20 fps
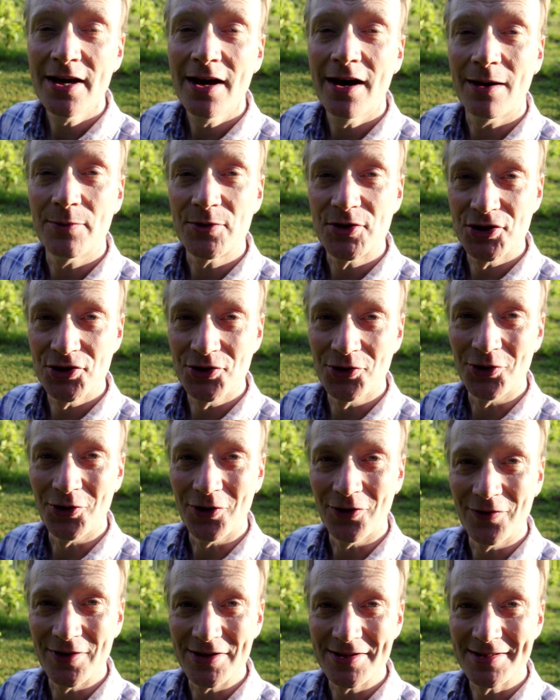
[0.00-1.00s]
I'm
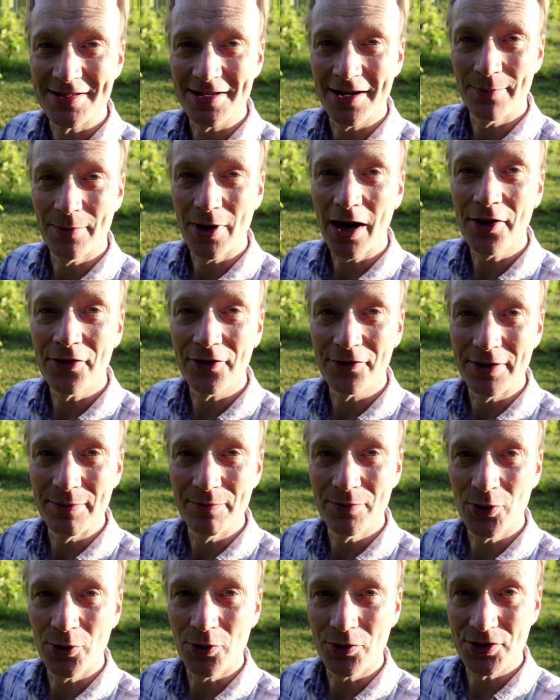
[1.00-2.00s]
sure there's other
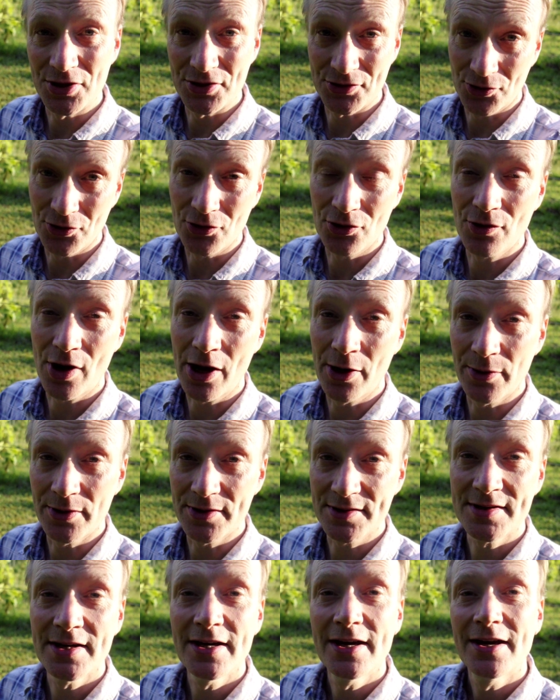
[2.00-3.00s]
importers or
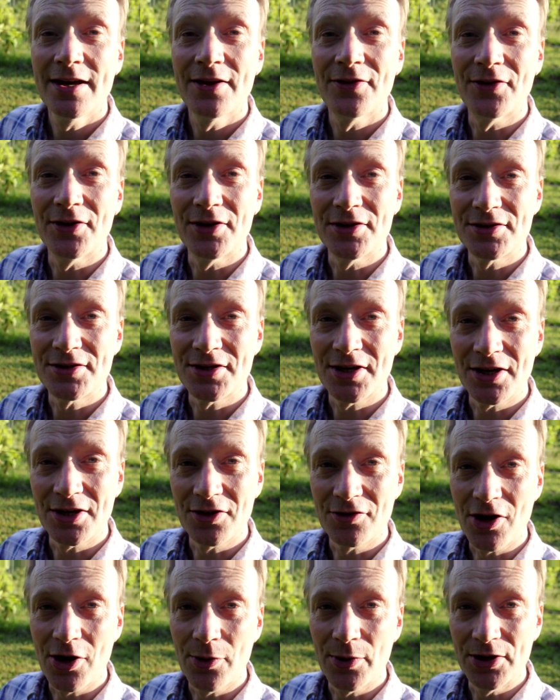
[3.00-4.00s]
growers that
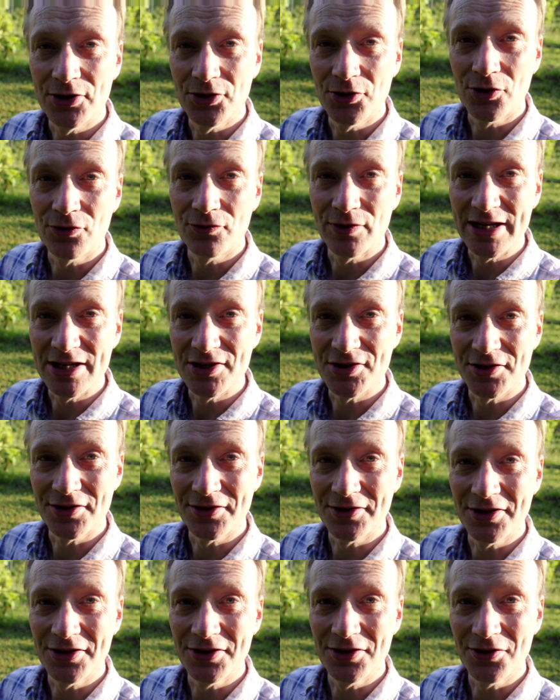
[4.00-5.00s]
grow in your
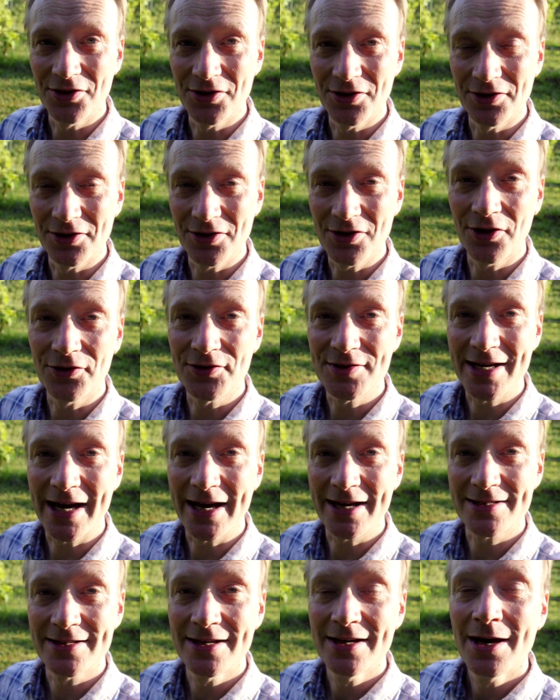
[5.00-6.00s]
region that you can
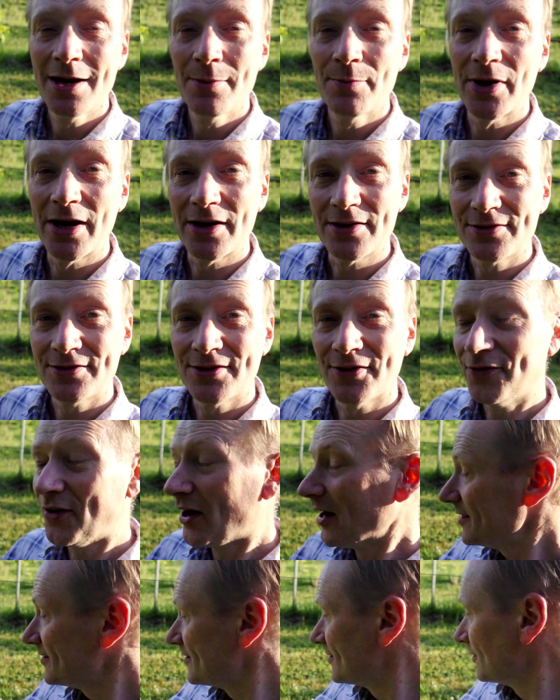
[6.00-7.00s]
contact. But the vines